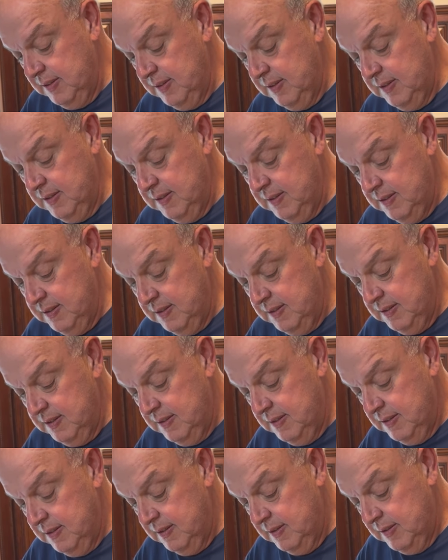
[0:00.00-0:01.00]

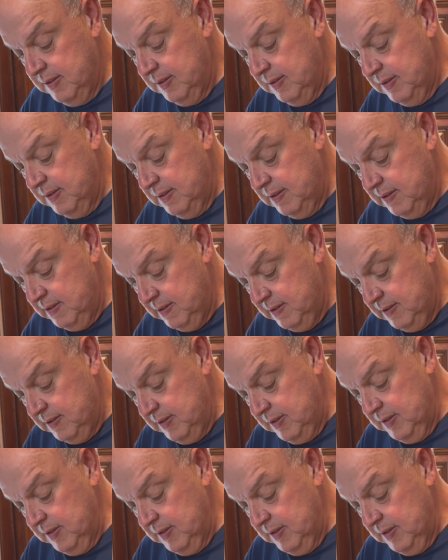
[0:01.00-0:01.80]
Nothing is said.